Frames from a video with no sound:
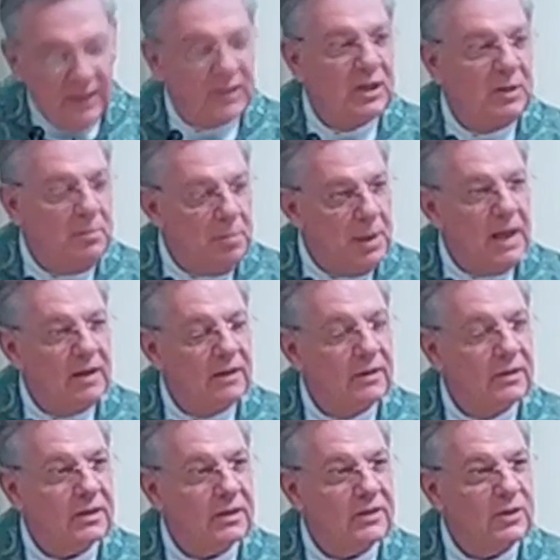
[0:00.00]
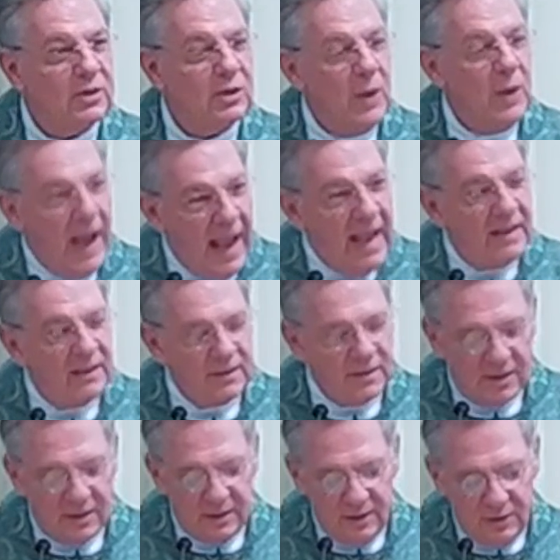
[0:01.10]
is compelled to
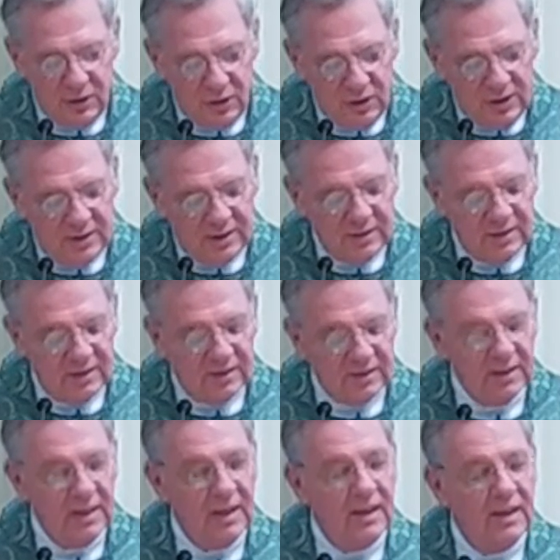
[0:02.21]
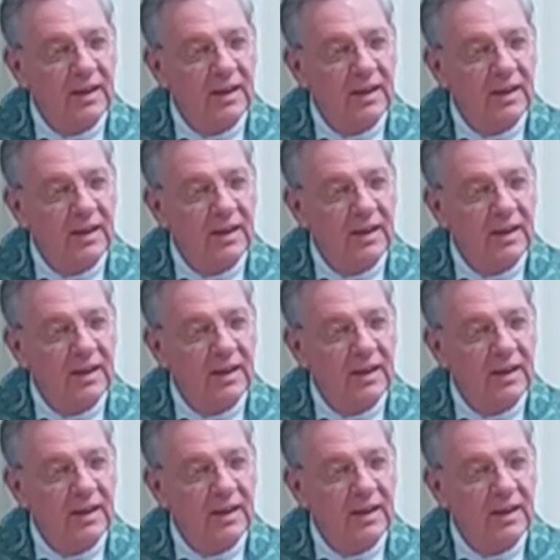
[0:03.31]
ask Jesus